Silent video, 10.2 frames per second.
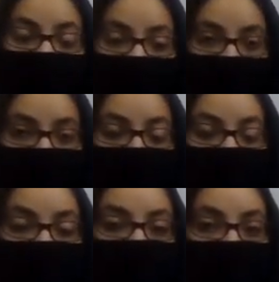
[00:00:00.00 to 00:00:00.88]
Yes.
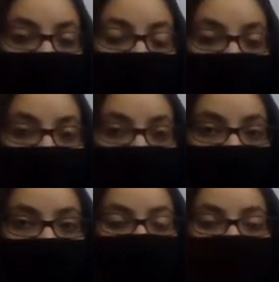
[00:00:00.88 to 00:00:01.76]
And who is going to tell
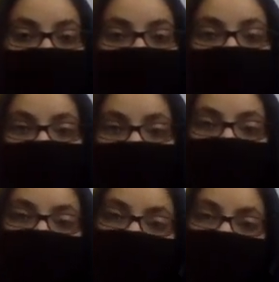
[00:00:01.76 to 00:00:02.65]
me the spellings of
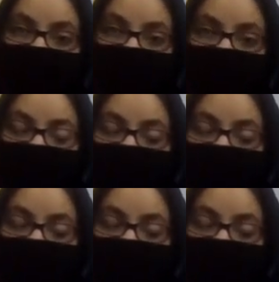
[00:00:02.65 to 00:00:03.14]
number five?